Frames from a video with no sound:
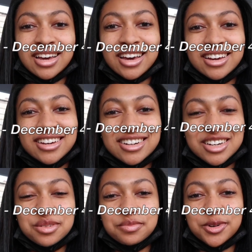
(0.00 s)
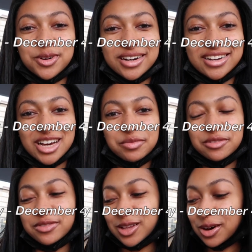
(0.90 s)
Hey y'all, good morning. Happy
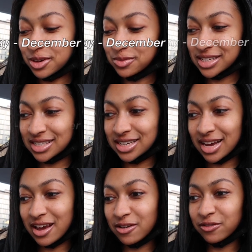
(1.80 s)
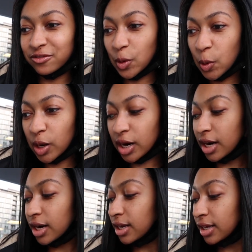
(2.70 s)
Vlogmas day
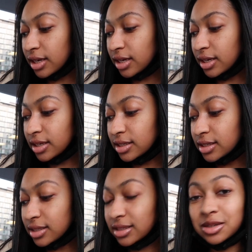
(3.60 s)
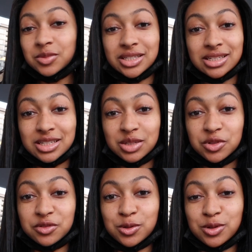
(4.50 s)
4. It is, yep, it's
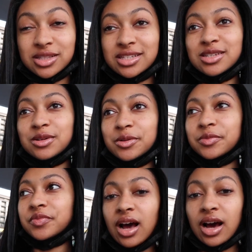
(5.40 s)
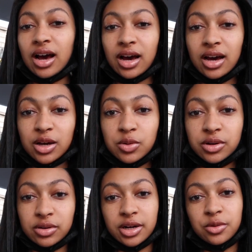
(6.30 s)
December 4th. So I
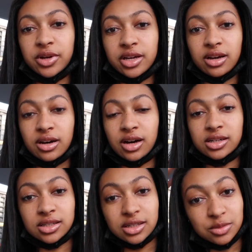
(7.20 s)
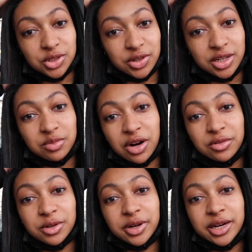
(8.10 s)
quit on that wig, y'all. I just ended up straightening my
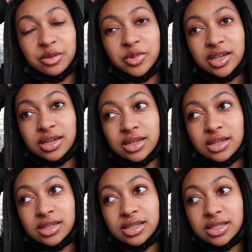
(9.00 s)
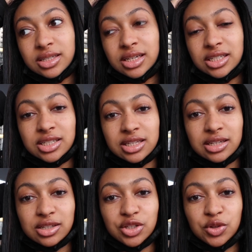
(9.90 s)
real hair because it just
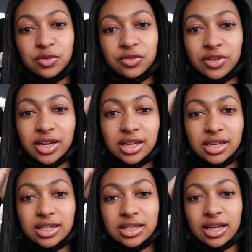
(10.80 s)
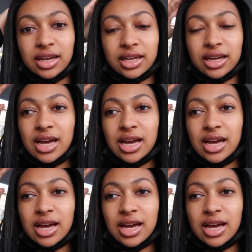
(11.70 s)
looked too fake. Like